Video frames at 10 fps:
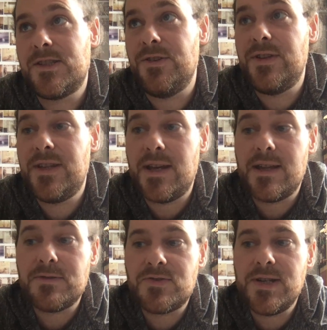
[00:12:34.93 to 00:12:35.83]
So
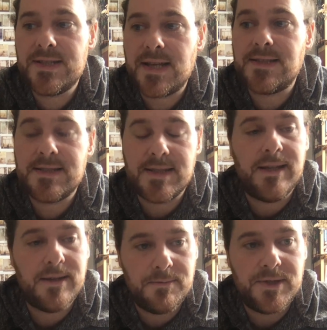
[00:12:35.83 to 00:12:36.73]
yeah, that was really sad to
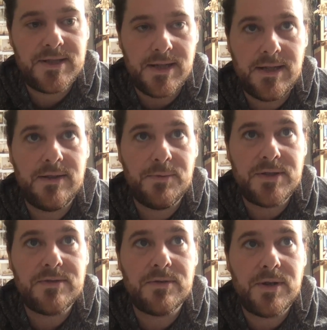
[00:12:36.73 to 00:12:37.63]
see, and we
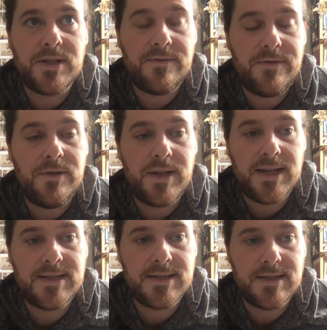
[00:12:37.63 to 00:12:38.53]
saw quite a few
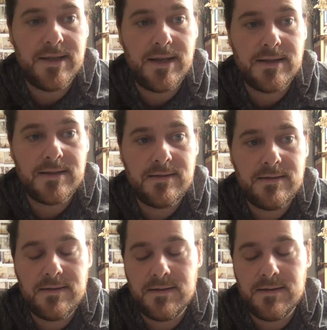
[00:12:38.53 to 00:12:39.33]
cases like that.